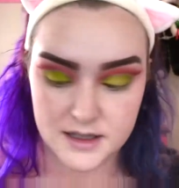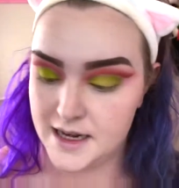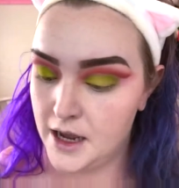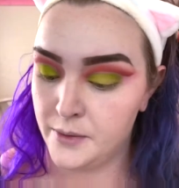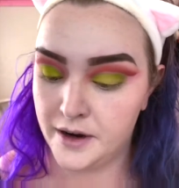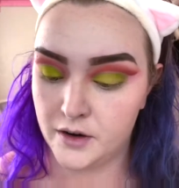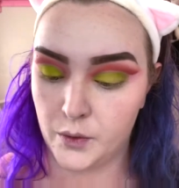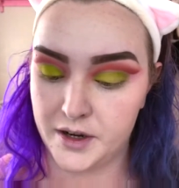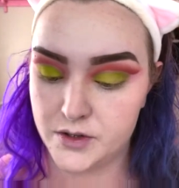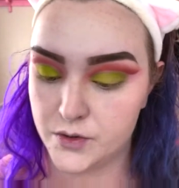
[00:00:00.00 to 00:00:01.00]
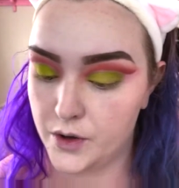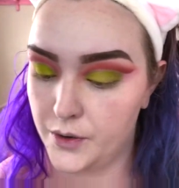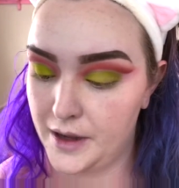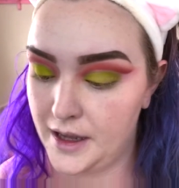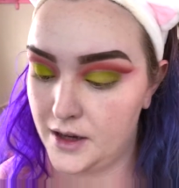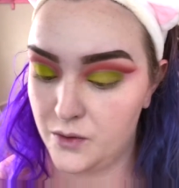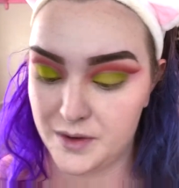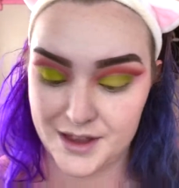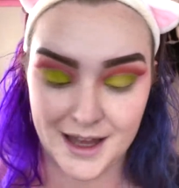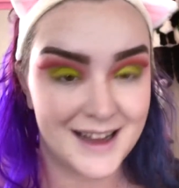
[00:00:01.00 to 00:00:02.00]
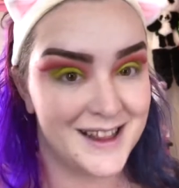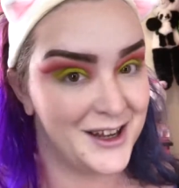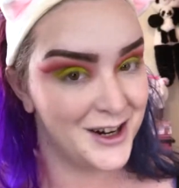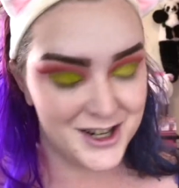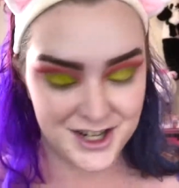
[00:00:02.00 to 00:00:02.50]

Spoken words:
Because now we are going to go in with a glitter